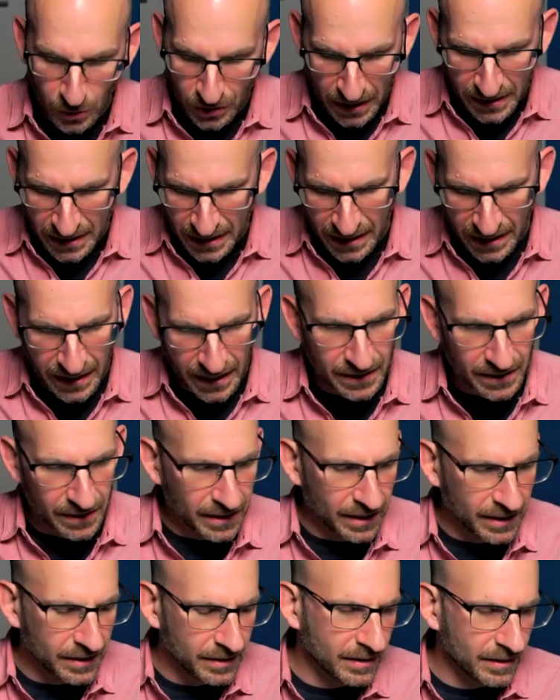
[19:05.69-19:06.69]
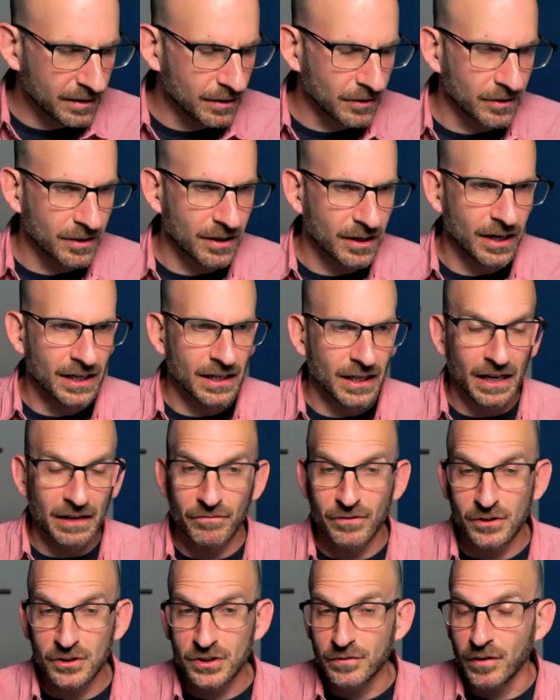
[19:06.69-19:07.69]
and look.
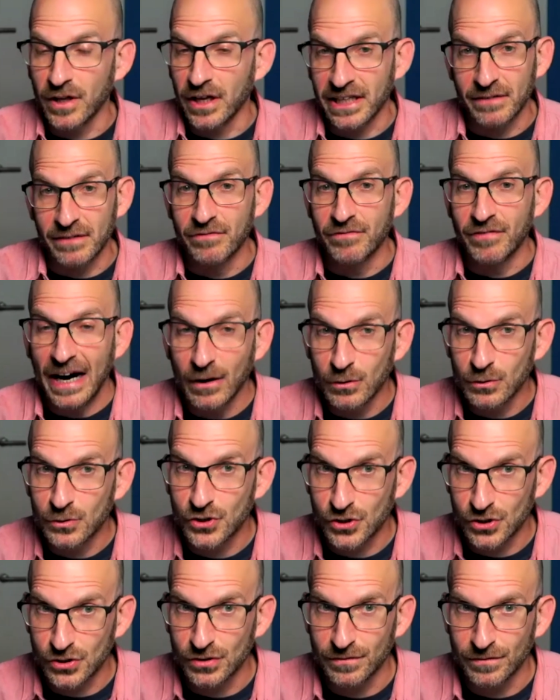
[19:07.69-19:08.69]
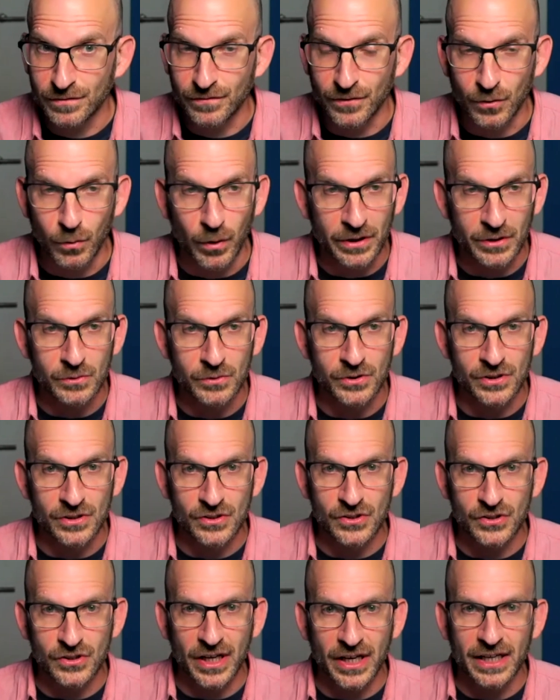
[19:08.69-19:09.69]
First of all, I can vouch for what you
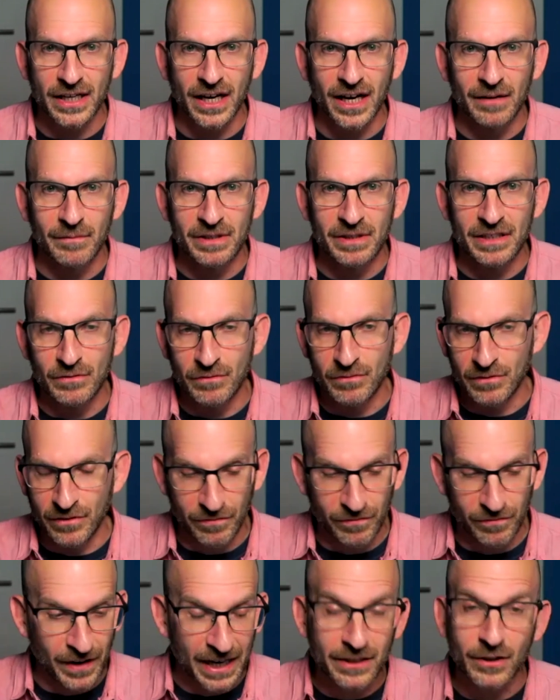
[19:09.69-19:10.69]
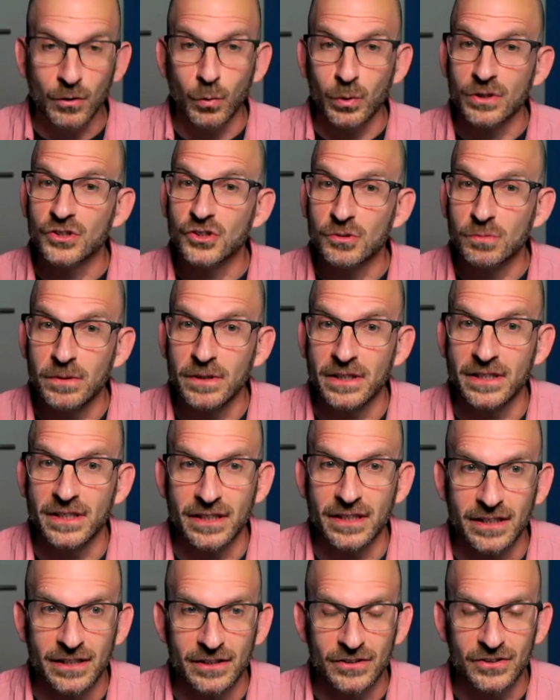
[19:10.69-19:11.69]
just said. I mean, the fact that we're speaking
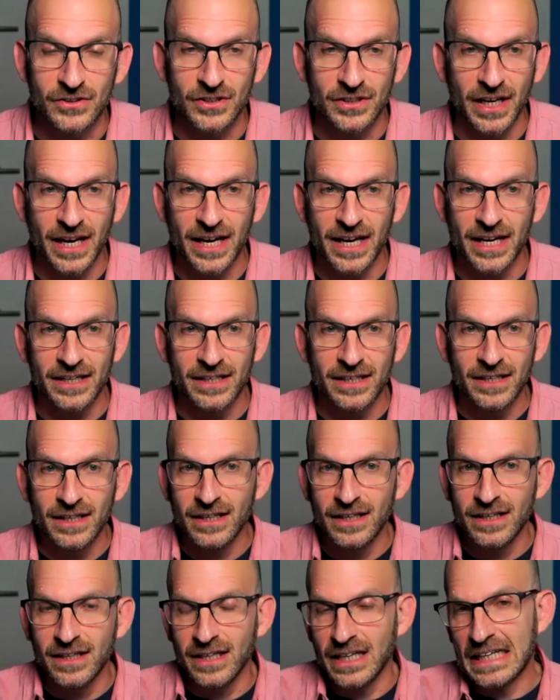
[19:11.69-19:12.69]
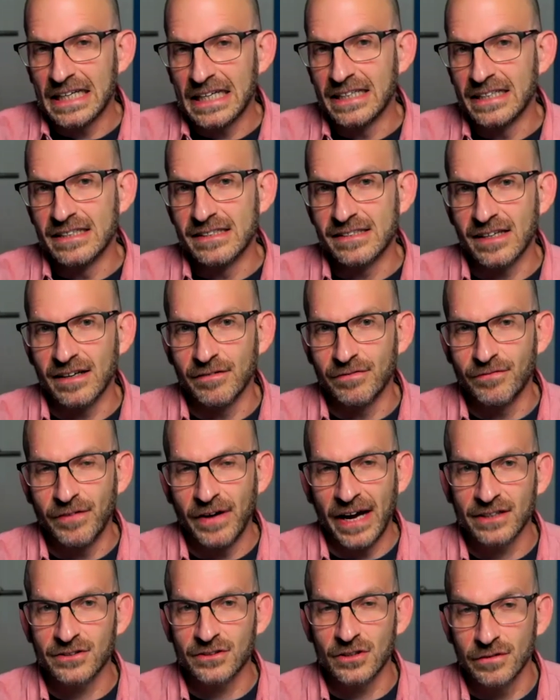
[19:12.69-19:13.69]
here today is a
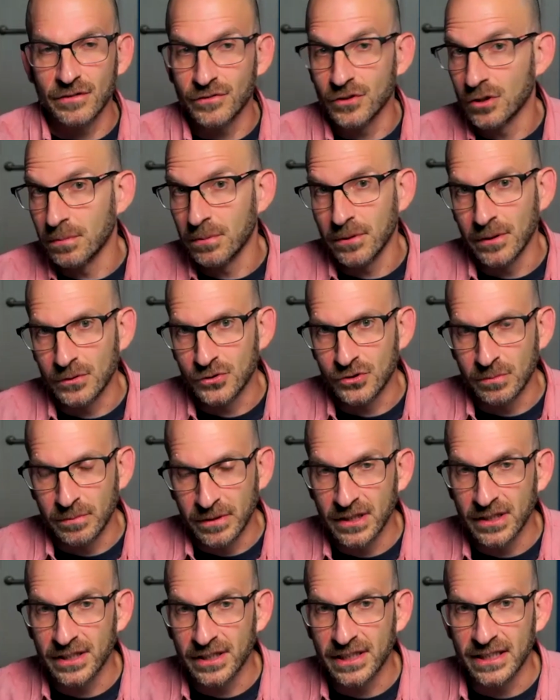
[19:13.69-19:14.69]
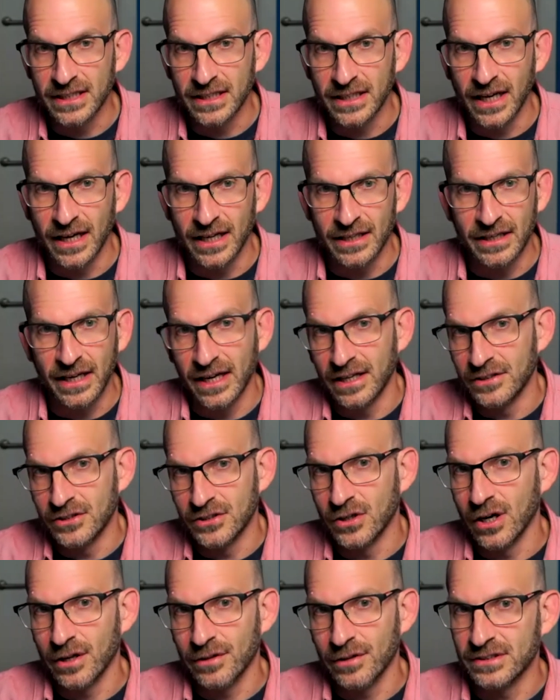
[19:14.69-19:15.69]
factor of your approachability and your
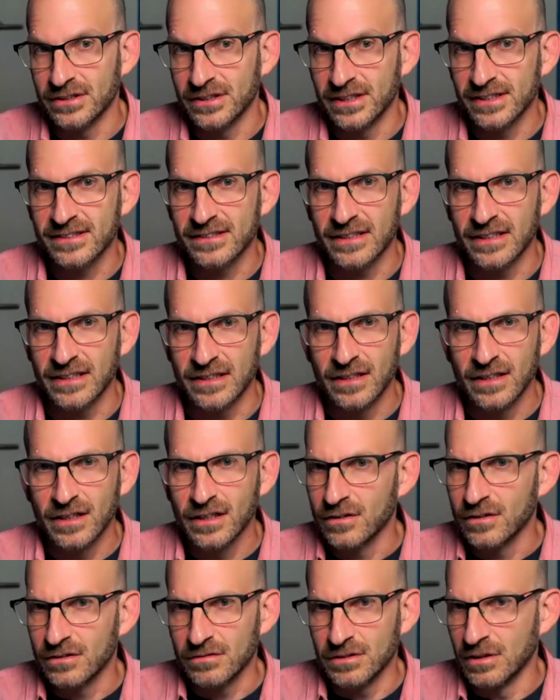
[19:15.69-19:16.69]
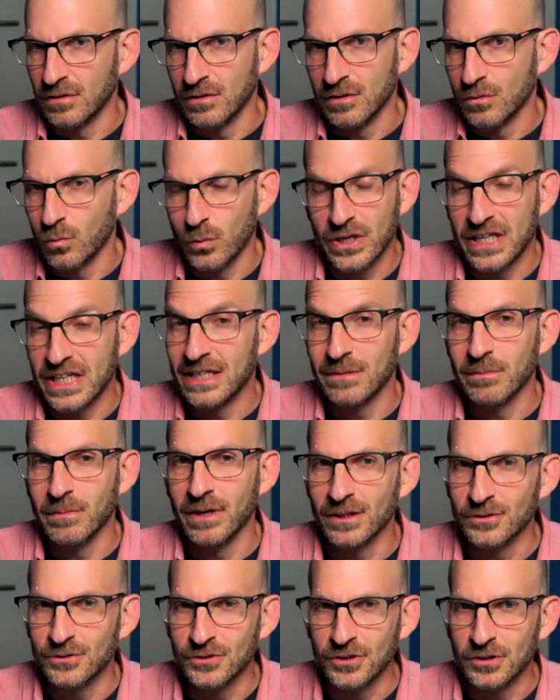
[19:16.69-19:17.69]
authenticity. We
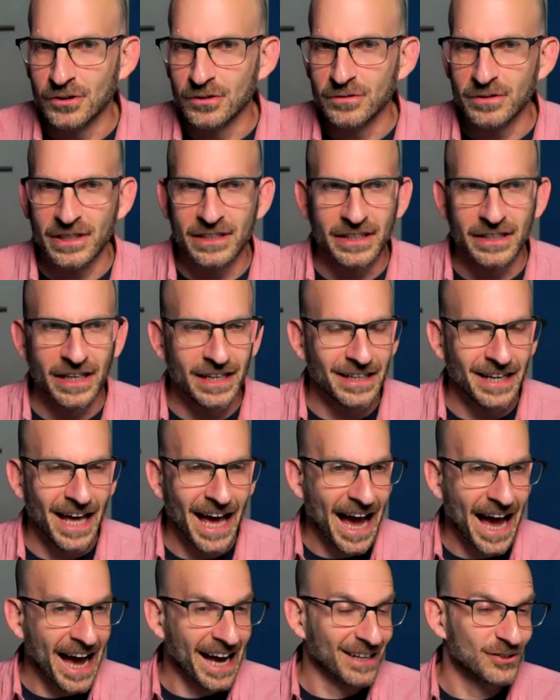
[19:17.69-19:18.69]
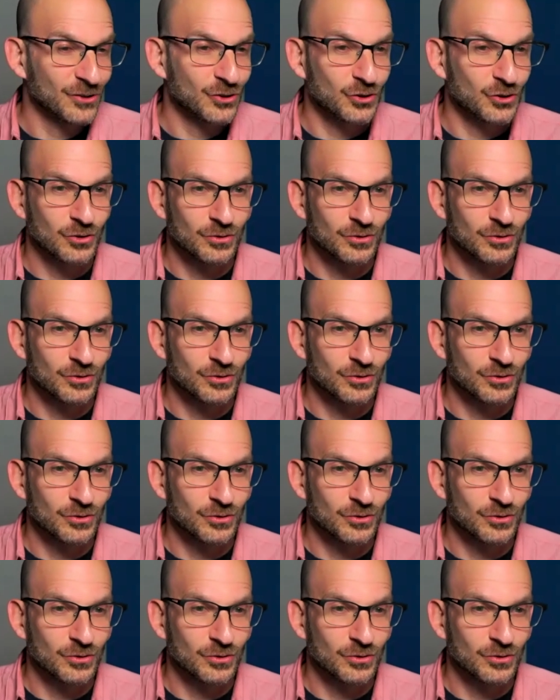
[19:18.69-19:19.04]
emailed you and asked,